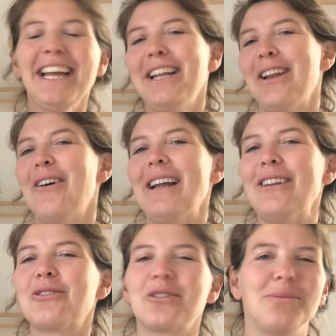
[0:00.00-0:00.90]
No, and
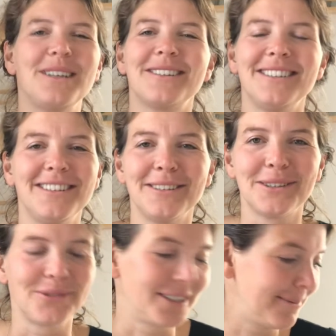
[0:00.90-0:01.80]
also because it's
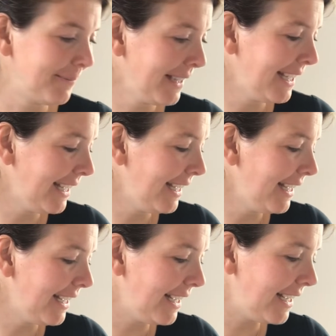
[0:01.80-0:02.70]
just fun.
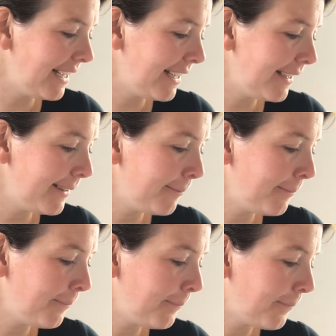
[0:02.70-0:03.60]

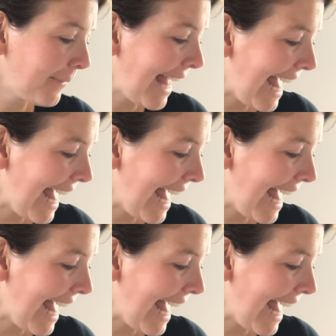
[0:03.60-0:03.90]
And